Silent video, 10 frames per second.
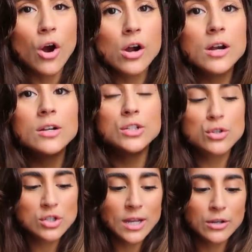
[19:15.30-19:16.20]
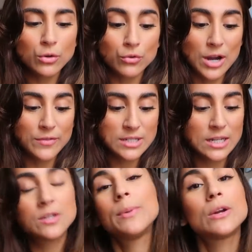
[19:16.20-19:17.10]
are, usually I don't
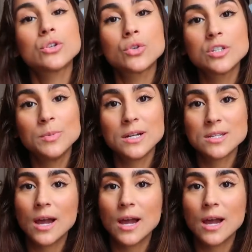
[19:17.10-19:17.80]
gravitate to biker shorts because